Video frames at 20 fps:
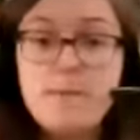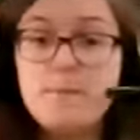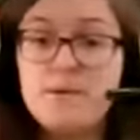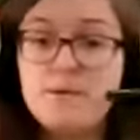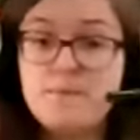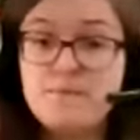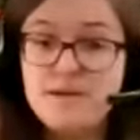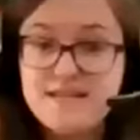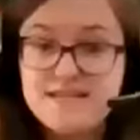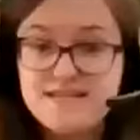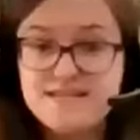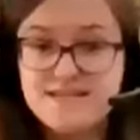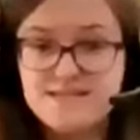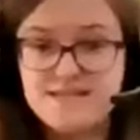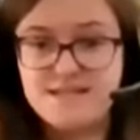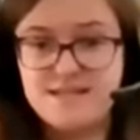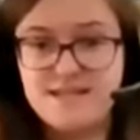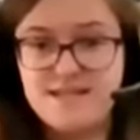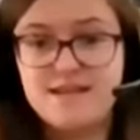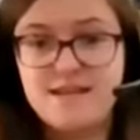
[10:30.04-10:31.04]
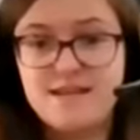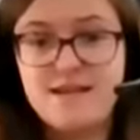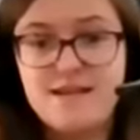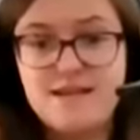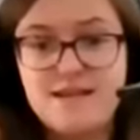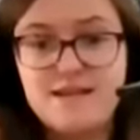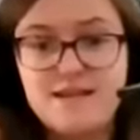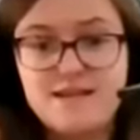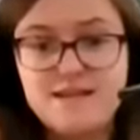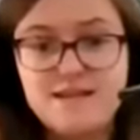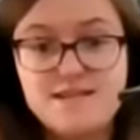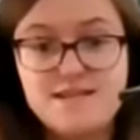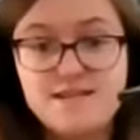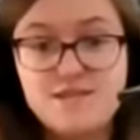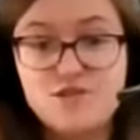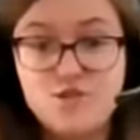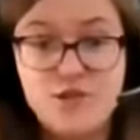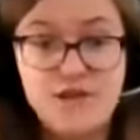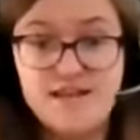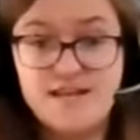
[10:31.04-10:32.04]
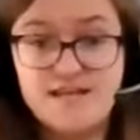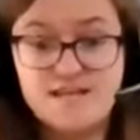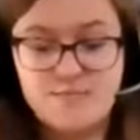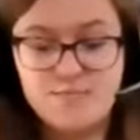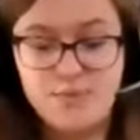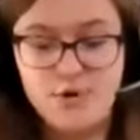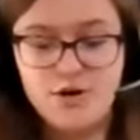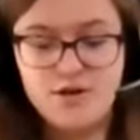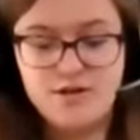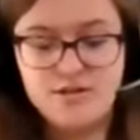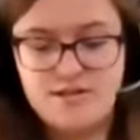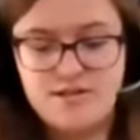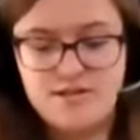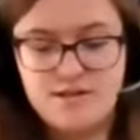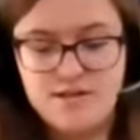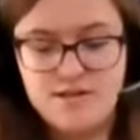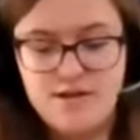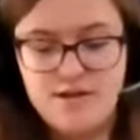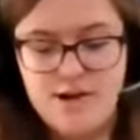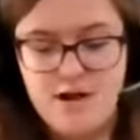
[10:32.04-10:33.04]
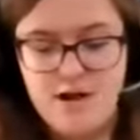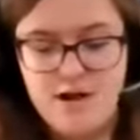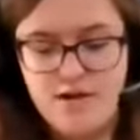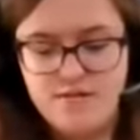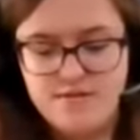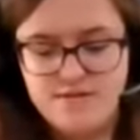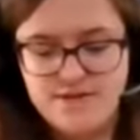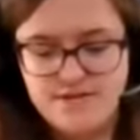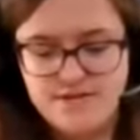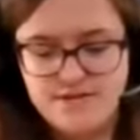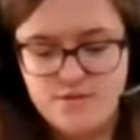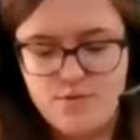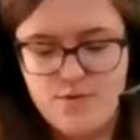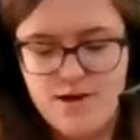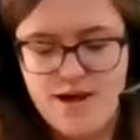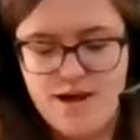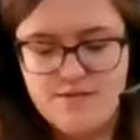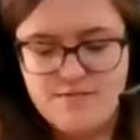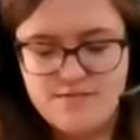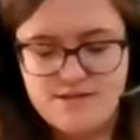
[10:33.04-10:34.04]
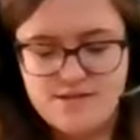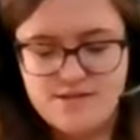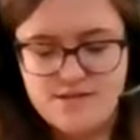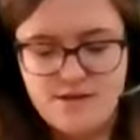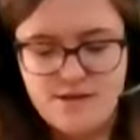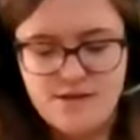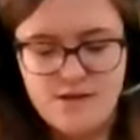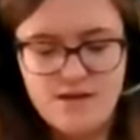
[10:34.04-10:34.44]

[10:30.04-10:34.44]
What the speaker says: But basically, this is the trickiest part of this craft.